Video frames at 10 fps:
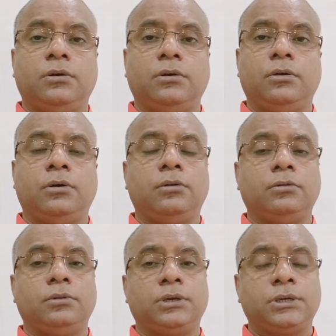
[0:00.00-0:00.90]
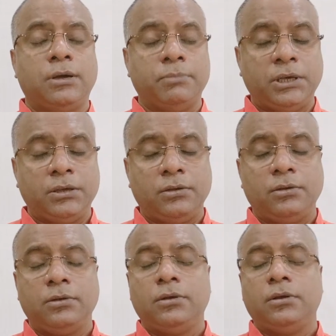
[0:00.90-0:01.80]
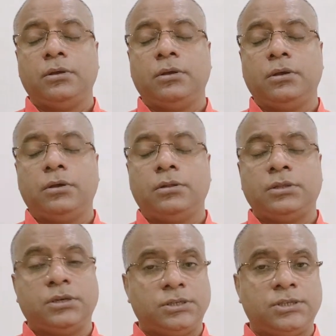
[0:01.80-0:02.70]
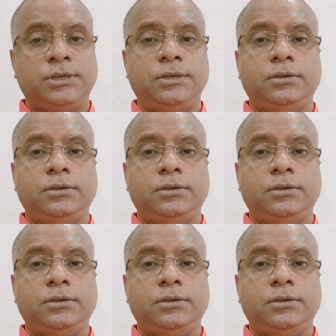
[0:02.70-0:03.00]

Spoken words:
on the coming Thursday